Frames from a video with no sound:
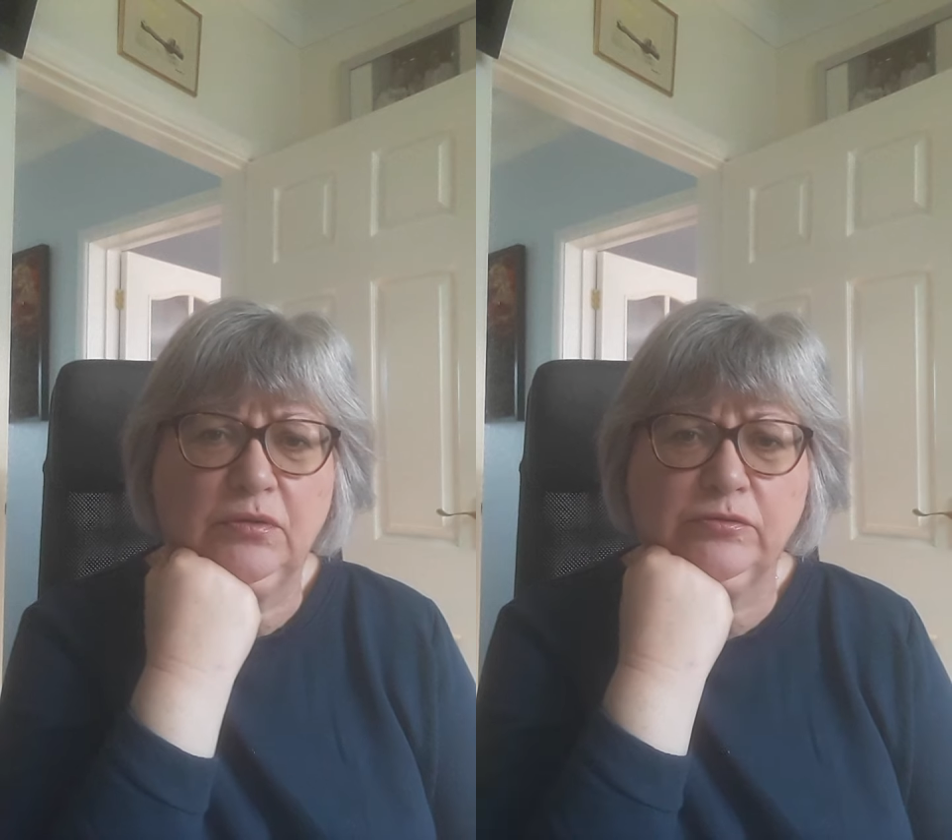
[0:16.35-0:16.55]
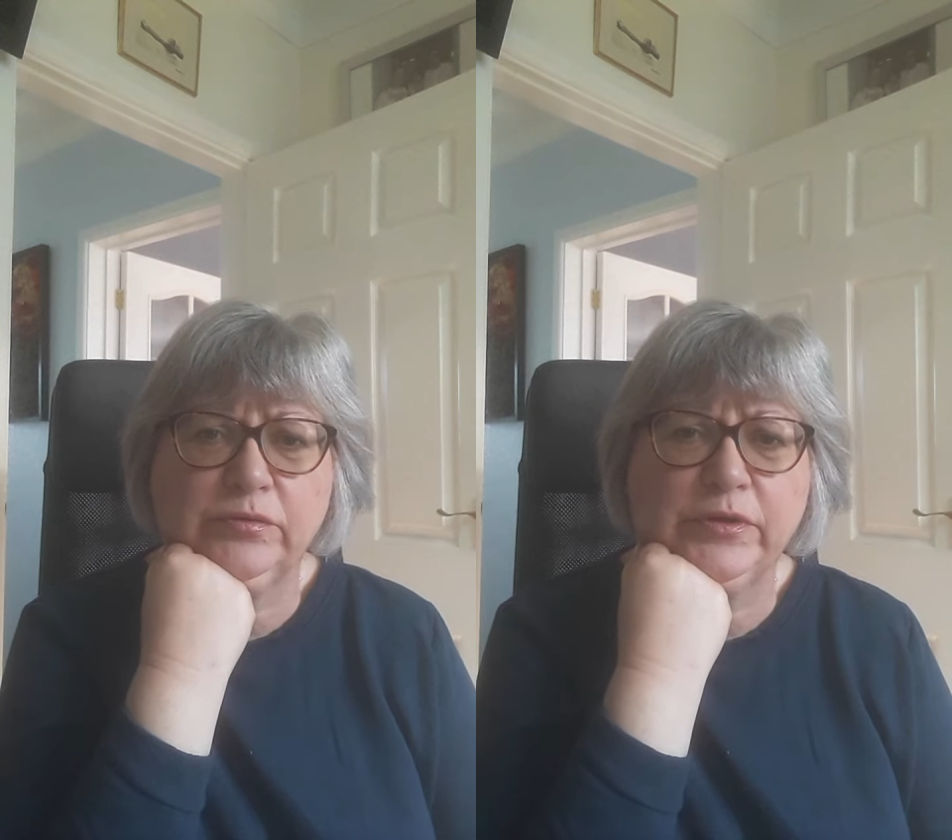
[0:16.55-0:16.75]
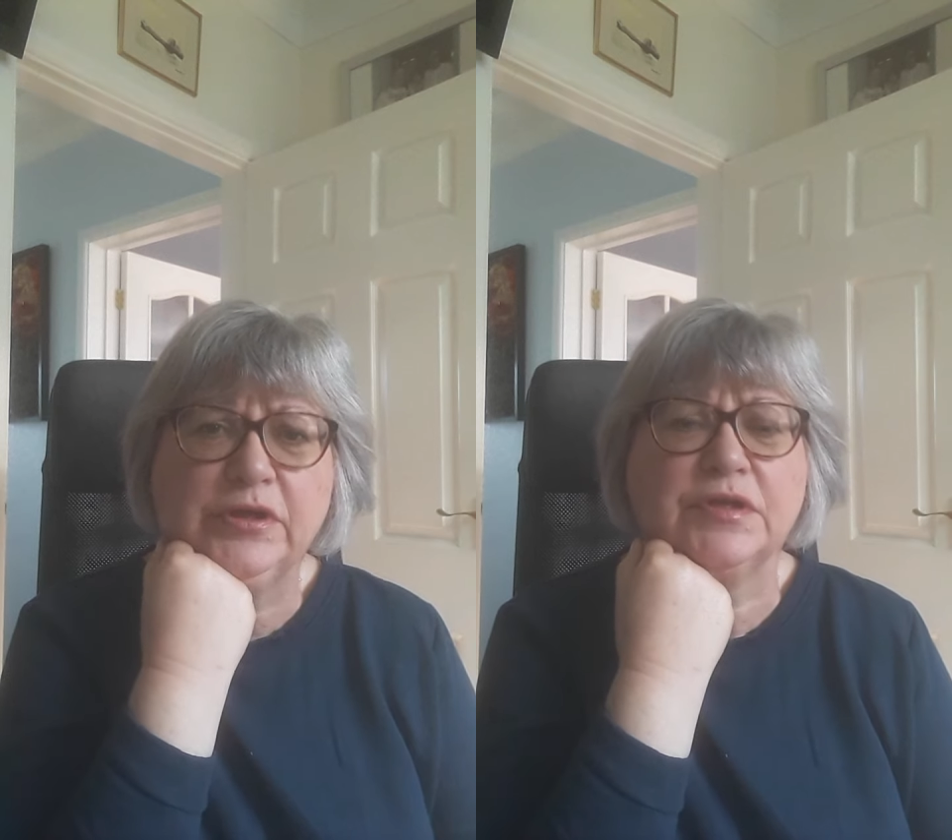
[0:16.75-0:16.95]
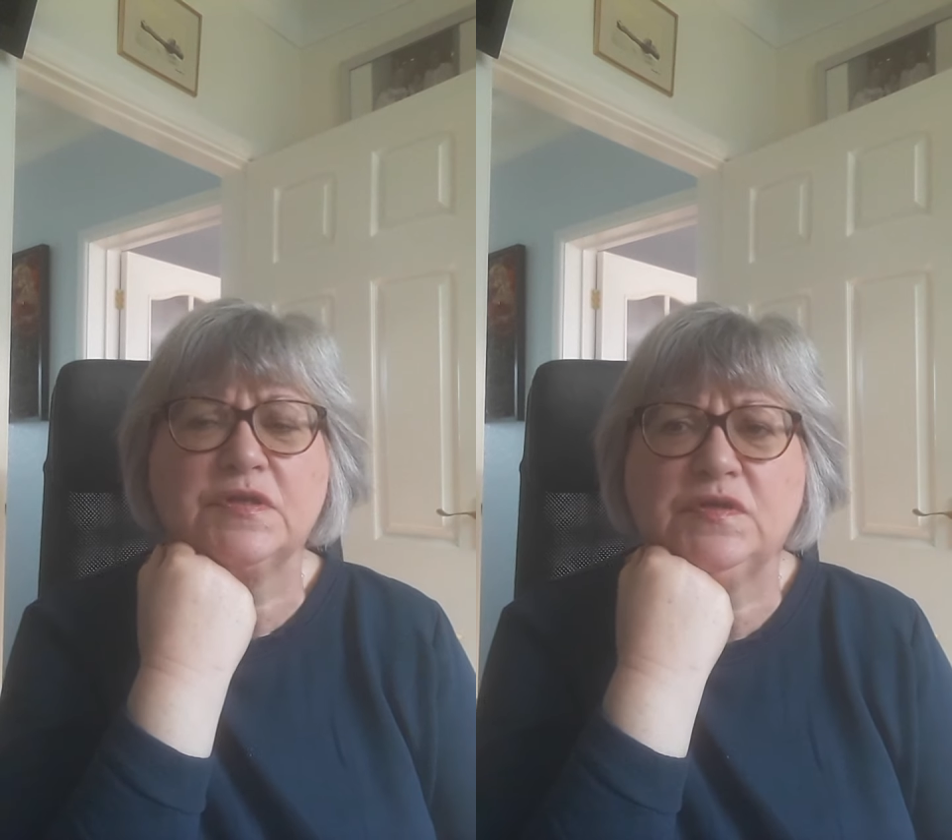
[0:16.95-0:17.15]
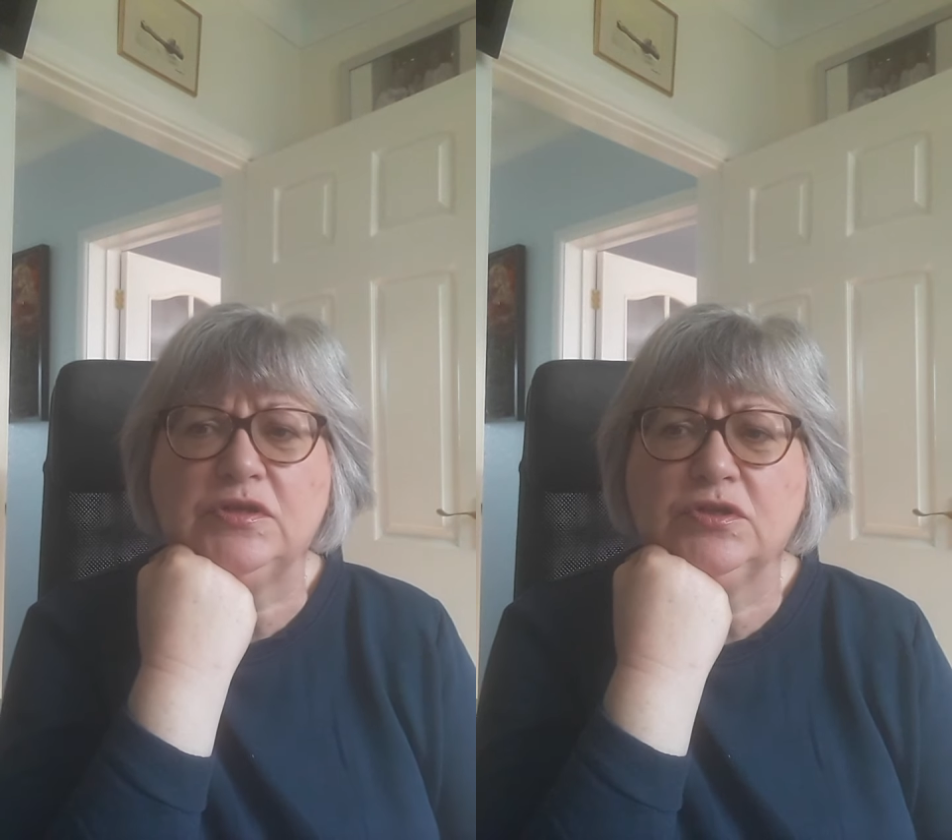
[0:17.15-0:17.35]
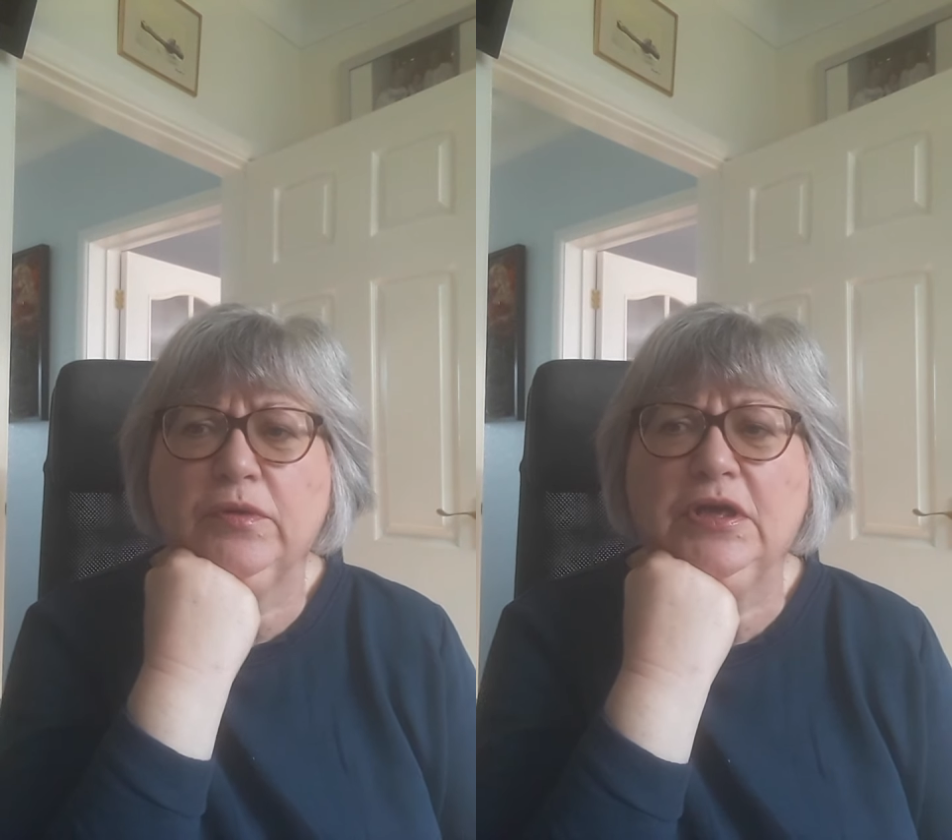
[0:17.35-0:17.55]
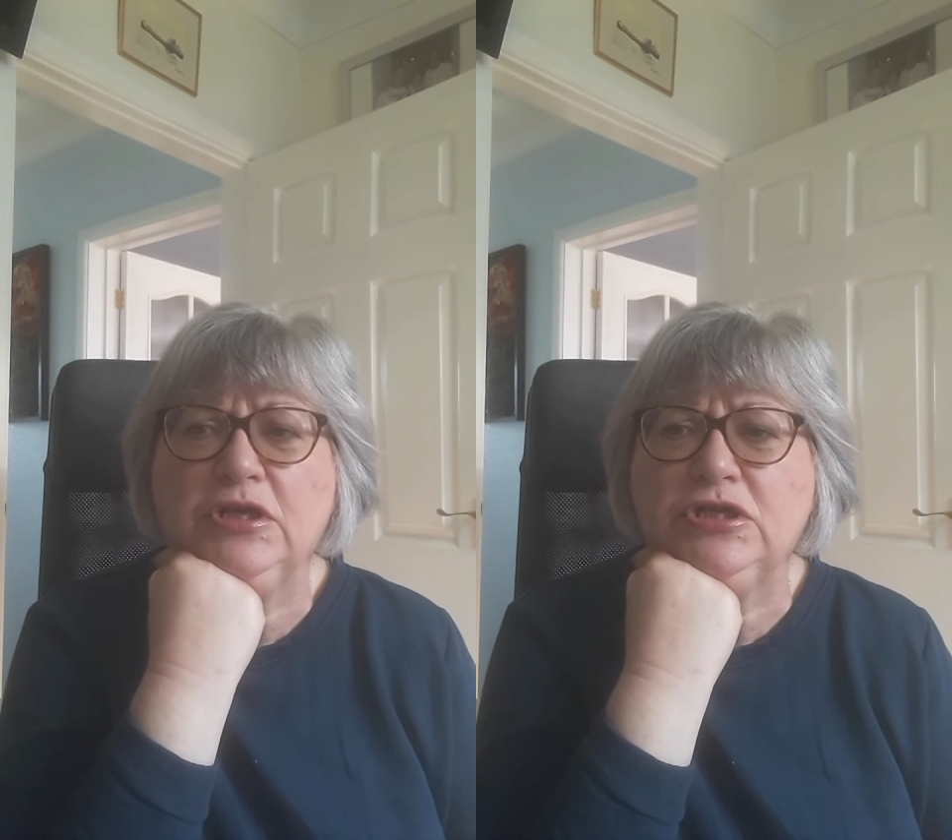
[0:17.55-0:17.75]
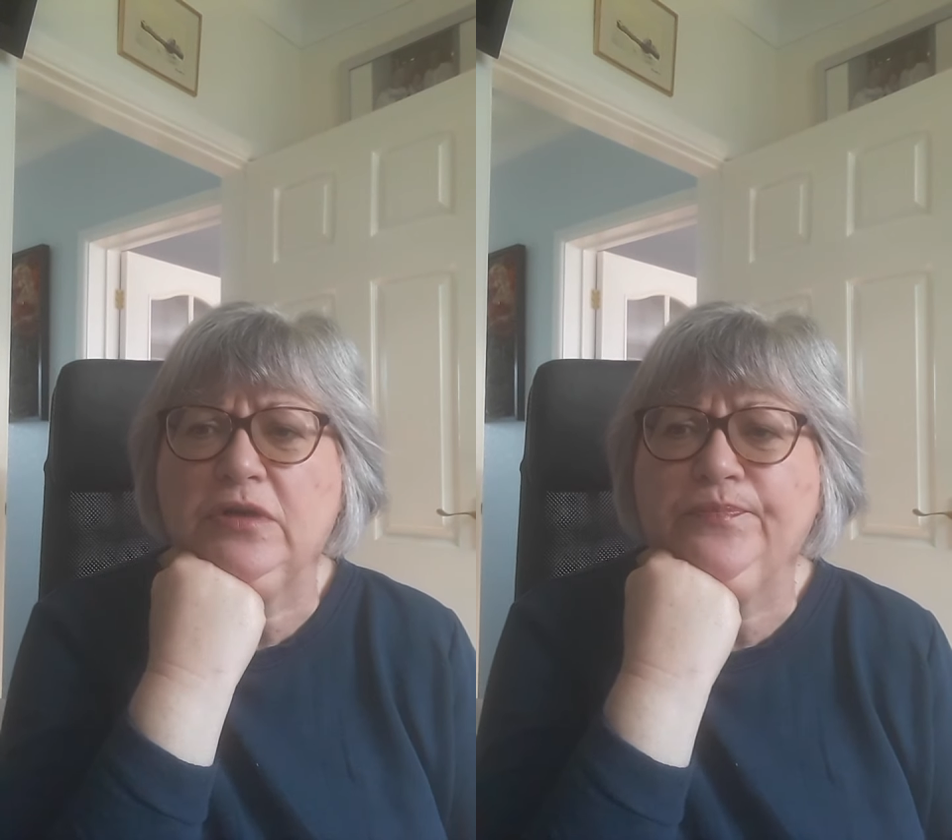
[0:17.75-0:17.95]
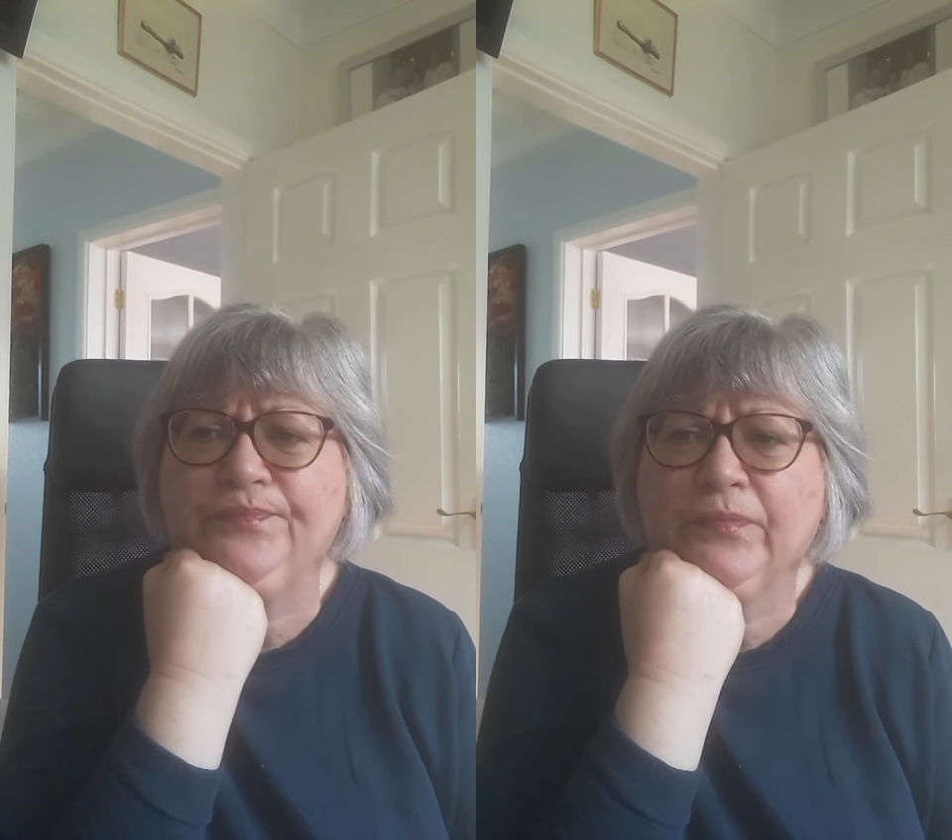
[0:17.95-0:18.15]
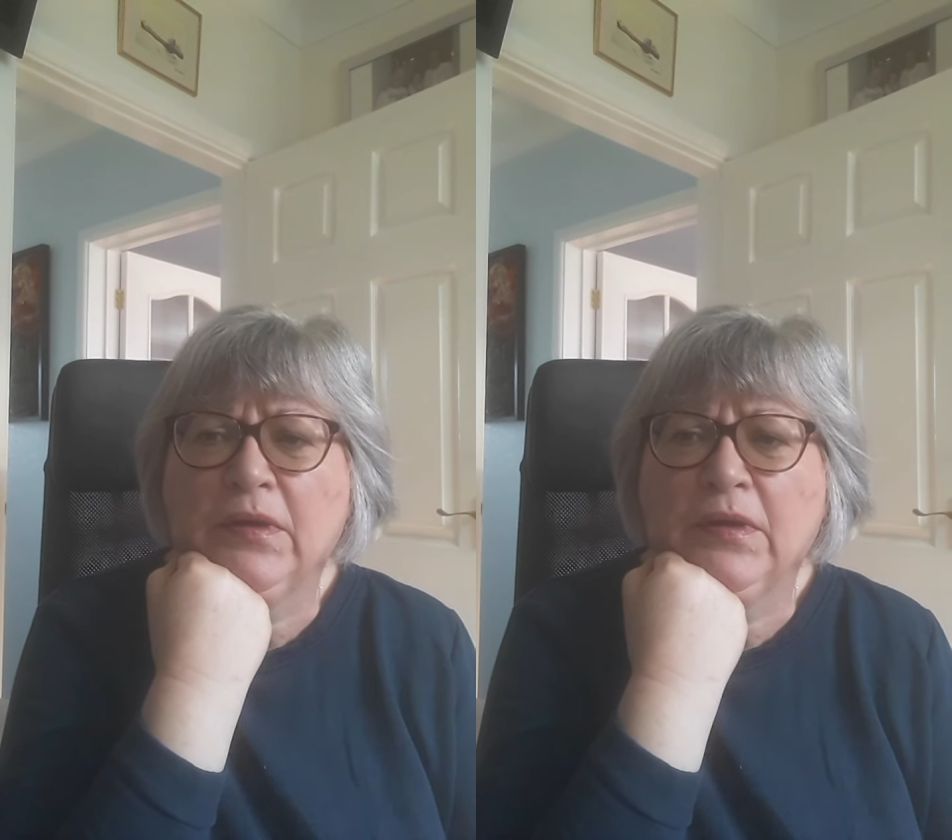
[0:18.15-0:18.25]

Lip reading: your work situation?